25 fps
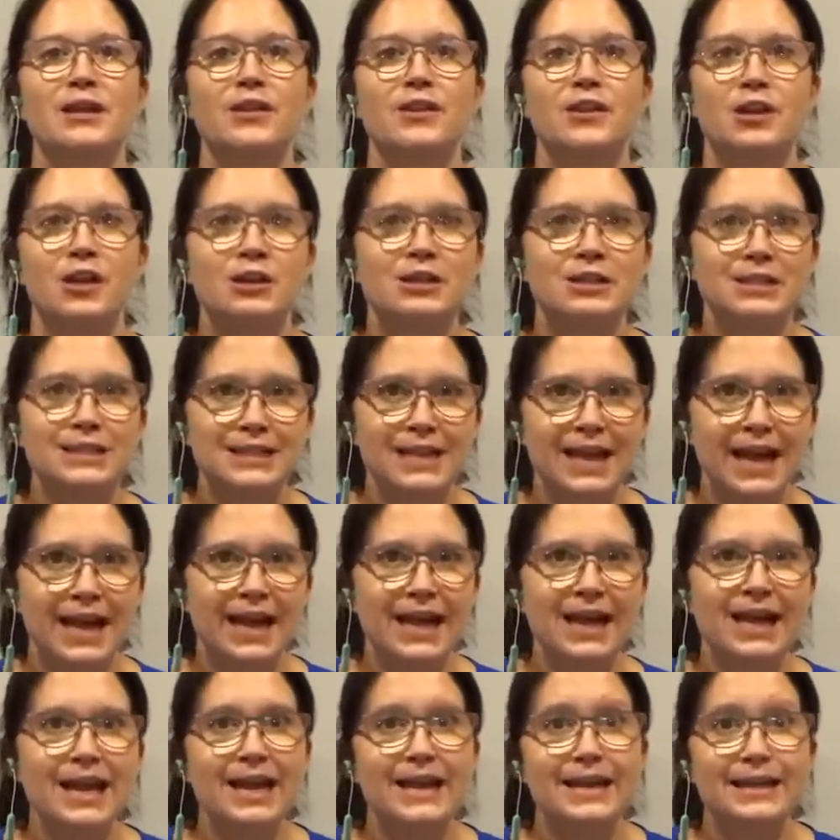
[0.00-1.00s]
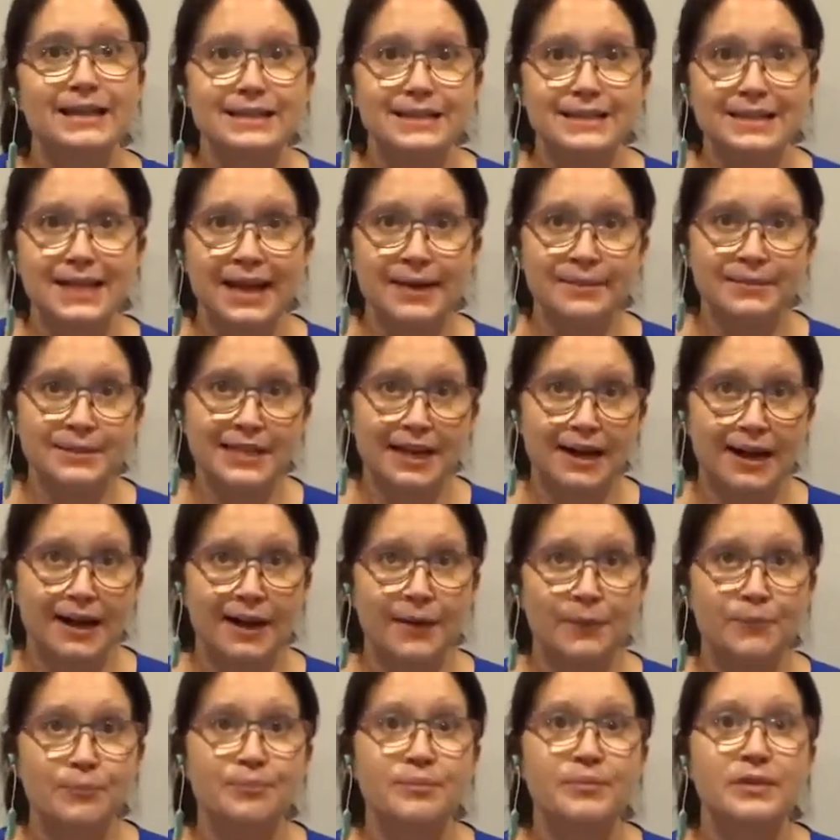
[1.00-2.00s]
Thursday, same
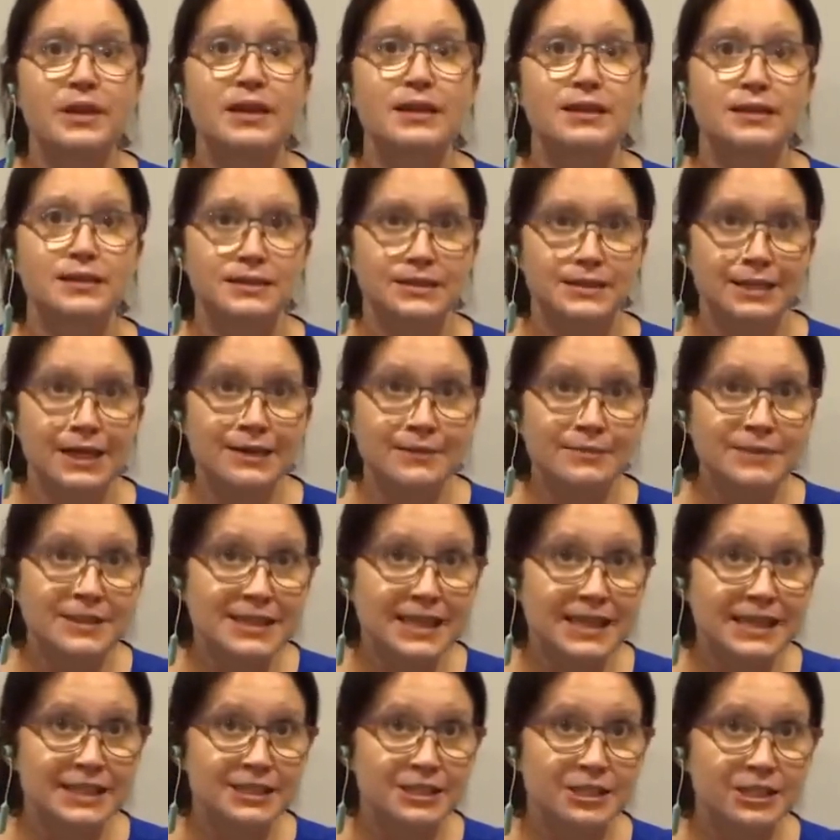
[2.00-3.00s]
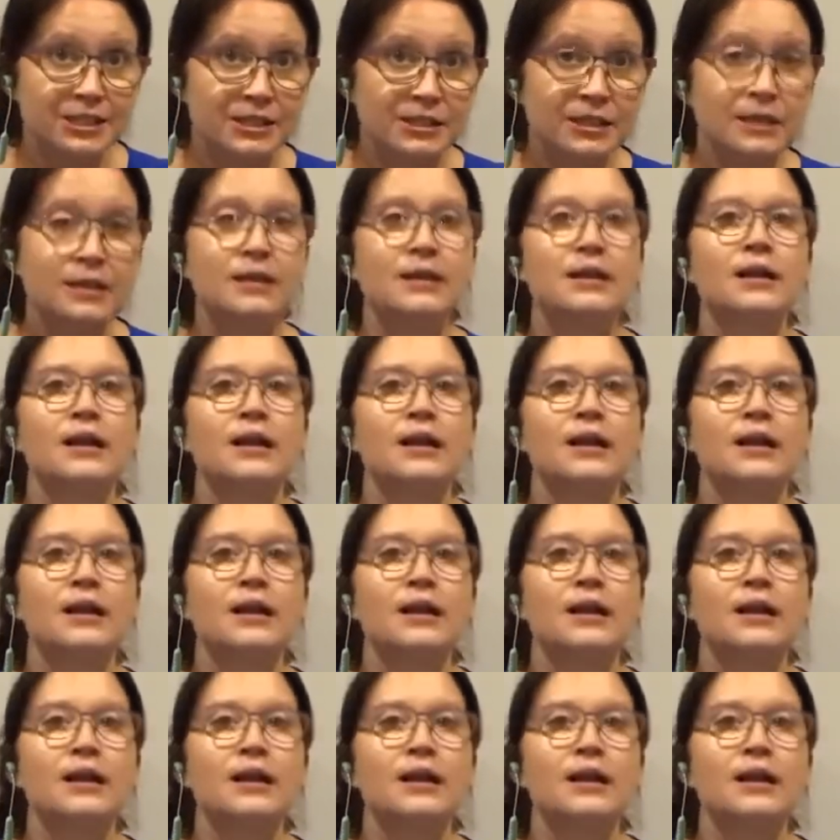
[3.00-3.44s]
time, same station,